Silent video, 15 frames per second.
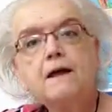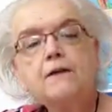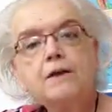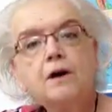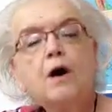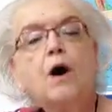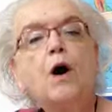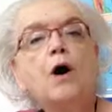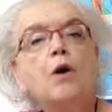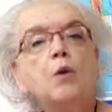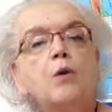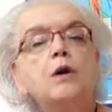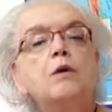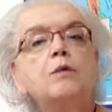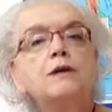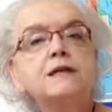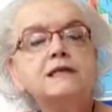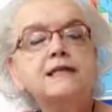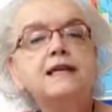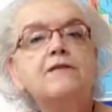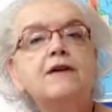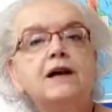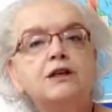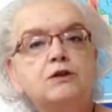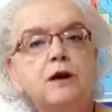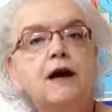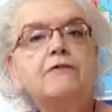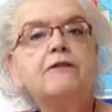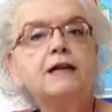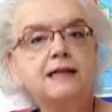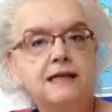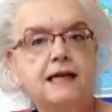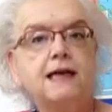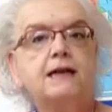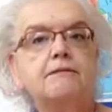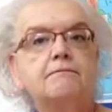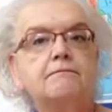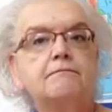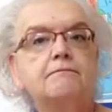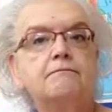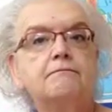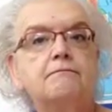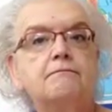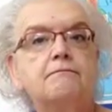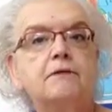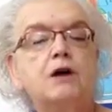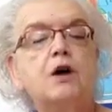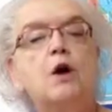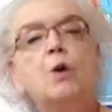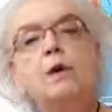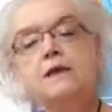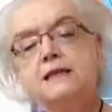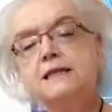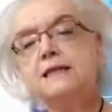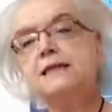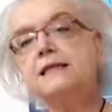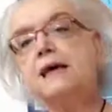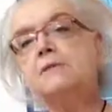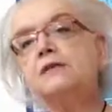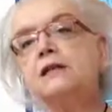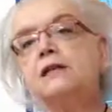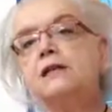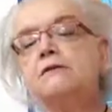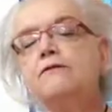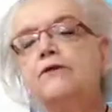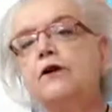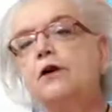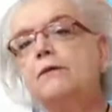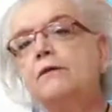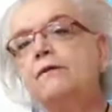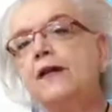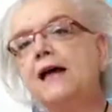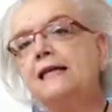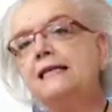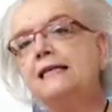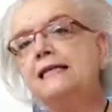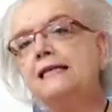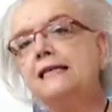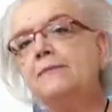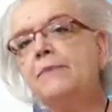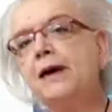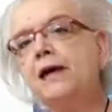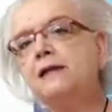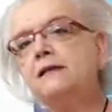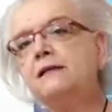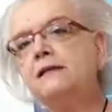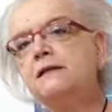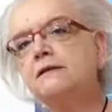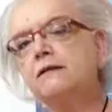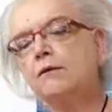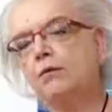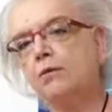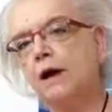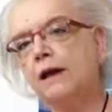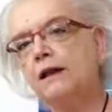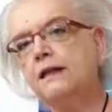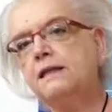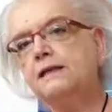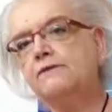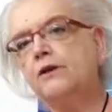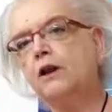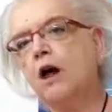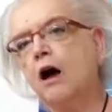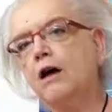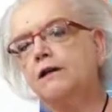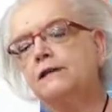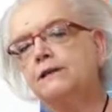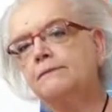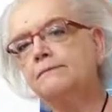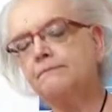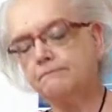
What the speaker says: The car will receive a traffic ticket. What's the subject and verb of that dependent relative clause?